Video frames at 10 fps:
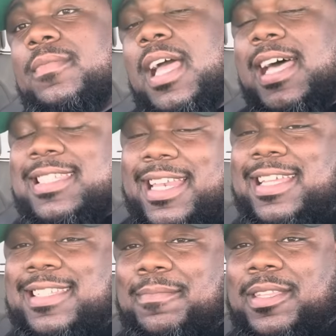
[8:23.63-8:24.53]
I say they
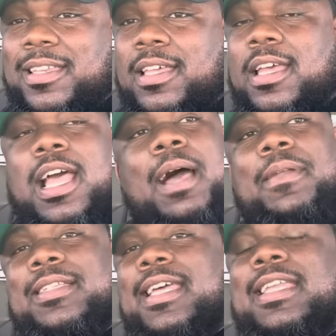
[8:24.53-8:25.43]
something. I'm
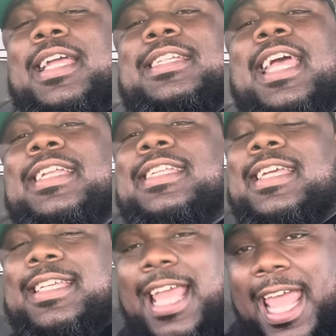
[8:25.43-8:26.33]
not saying they changing the
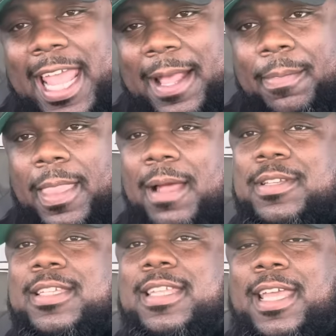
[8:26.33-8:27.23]
game. I'm
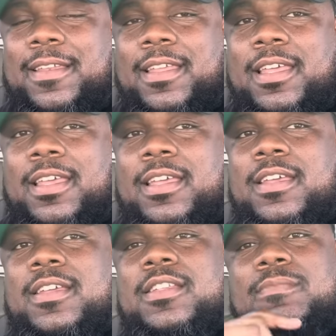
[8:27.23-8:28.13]
just saying
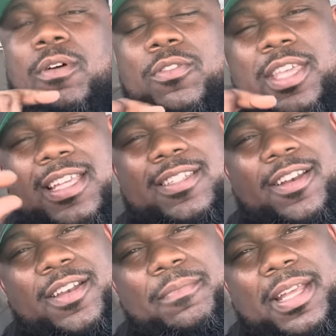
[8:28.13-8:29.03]
small things
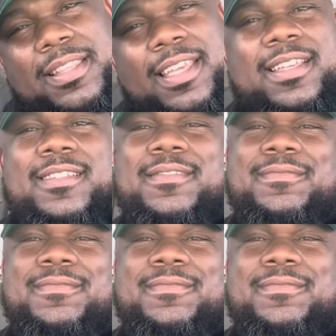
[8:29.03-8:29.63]
turn into big things.